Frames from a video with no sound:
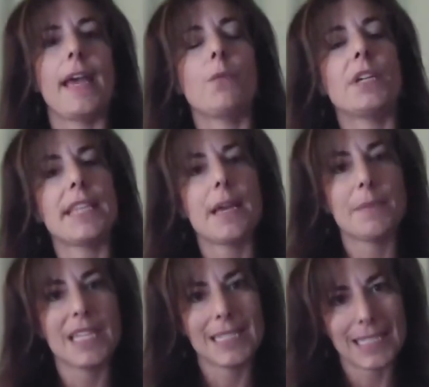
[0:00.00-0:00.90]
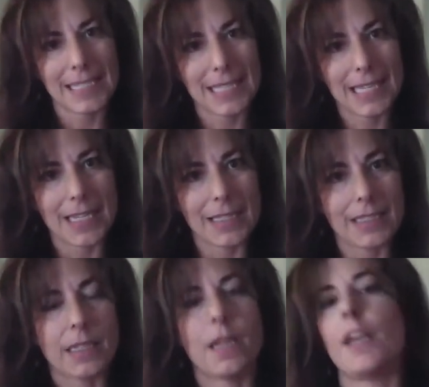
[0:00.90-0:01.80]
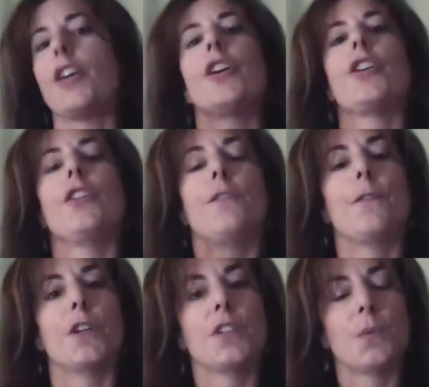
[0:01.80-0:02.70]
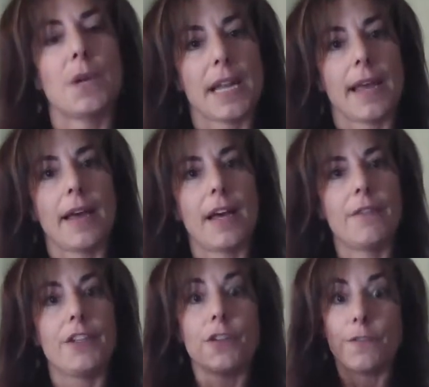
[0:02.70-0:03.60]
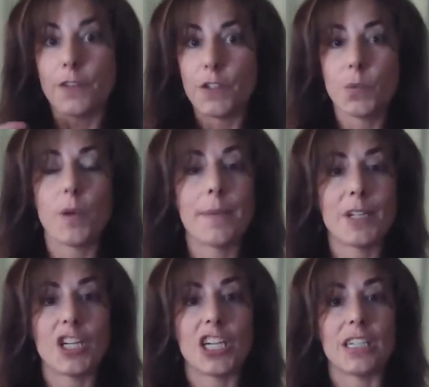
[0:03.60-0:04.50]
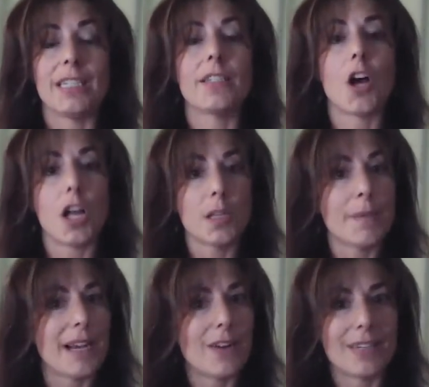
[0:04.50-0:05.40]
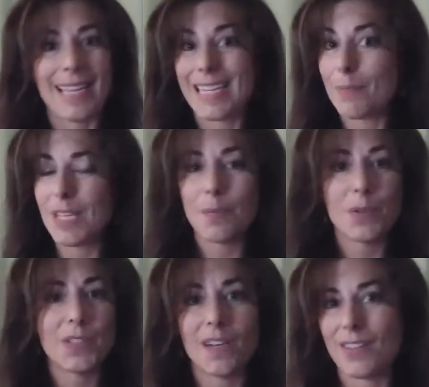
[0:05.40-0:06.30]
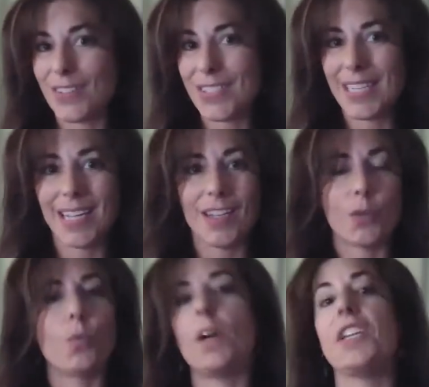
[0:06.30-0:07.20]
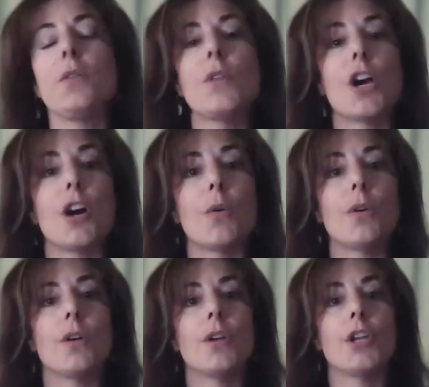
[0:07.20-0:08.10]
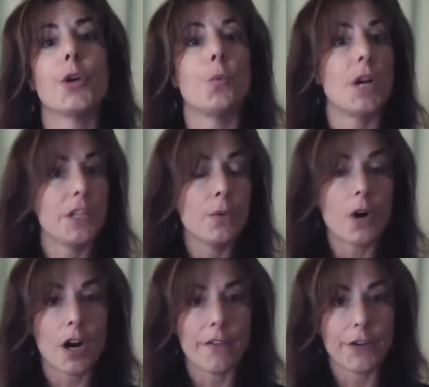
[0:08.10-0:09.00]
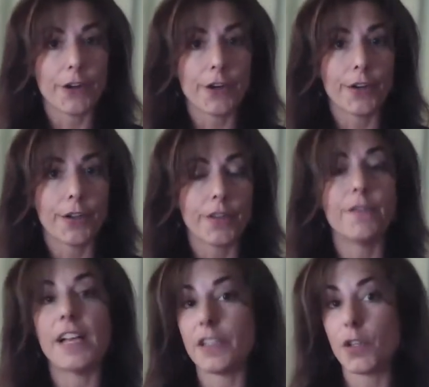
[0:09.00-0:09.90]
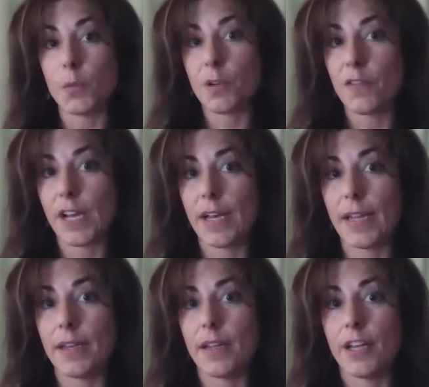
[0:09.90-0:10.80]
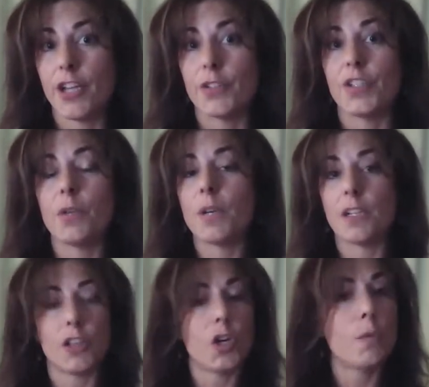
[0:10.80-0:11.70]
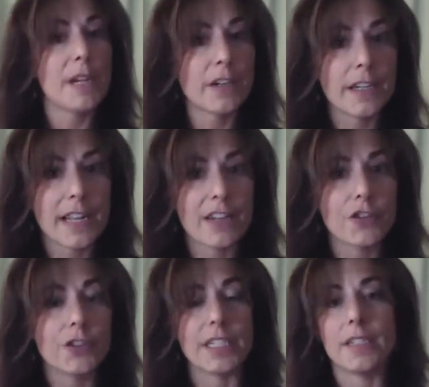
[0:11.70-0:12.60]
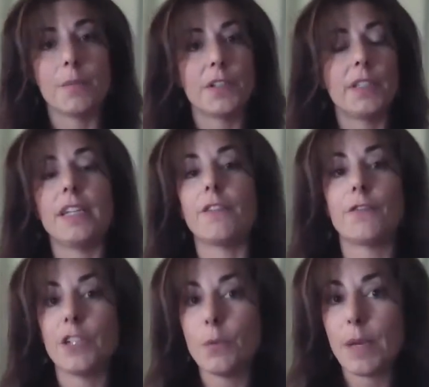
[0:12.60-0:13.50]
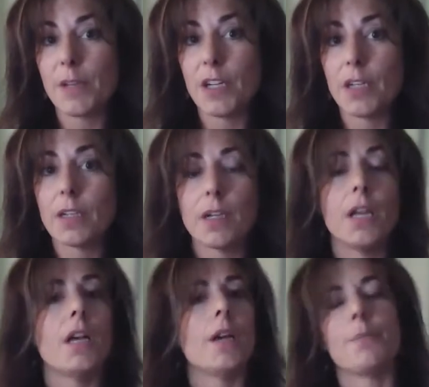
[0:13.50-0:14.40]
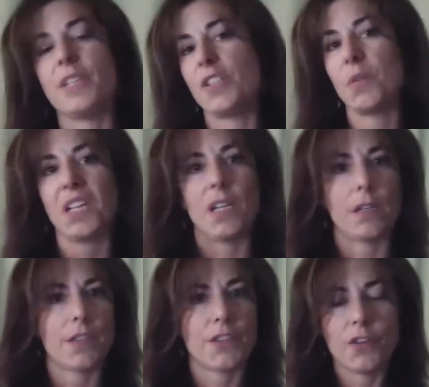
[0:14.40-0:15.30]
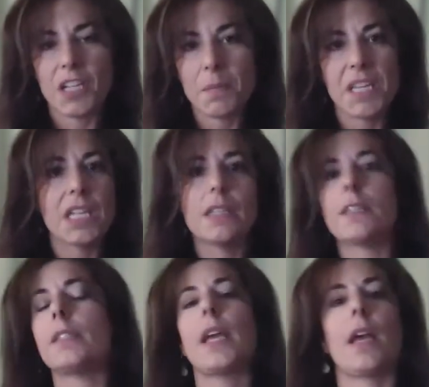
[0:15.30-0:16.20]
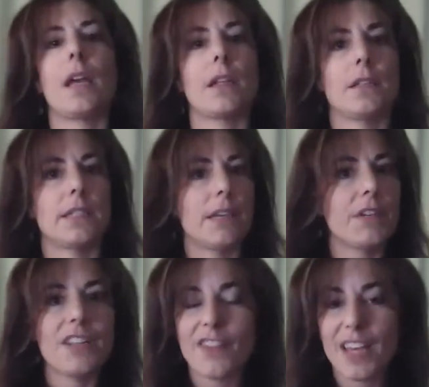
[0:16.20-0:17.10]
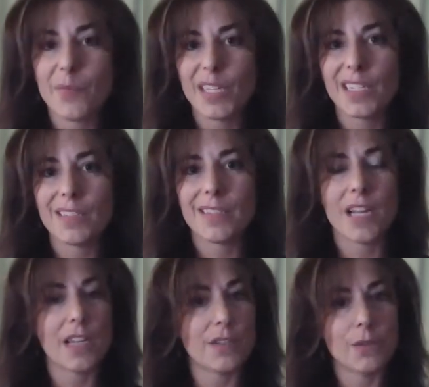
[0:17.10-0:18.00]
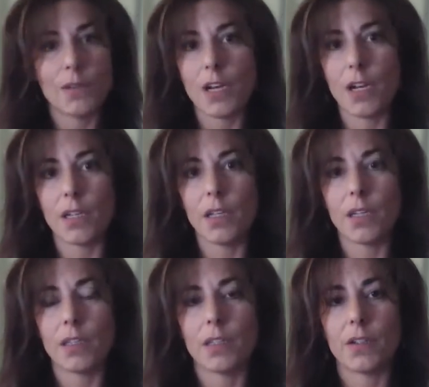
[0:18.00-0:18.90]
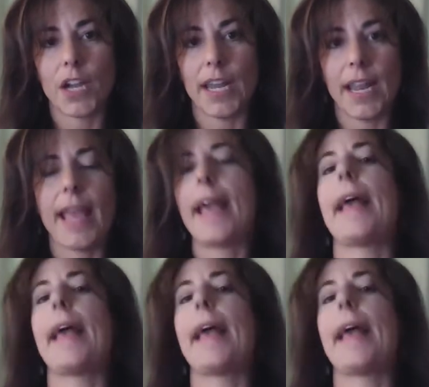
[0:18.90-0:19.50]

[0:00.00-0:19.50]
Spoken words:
And what that means is this. you first want to have your first webinar is all about getting people to understand what you know, what you offer, the value you provide. So you want a low barrier to entry, typically a free webinar between 30 minutes and 75 minutes, not too long, right?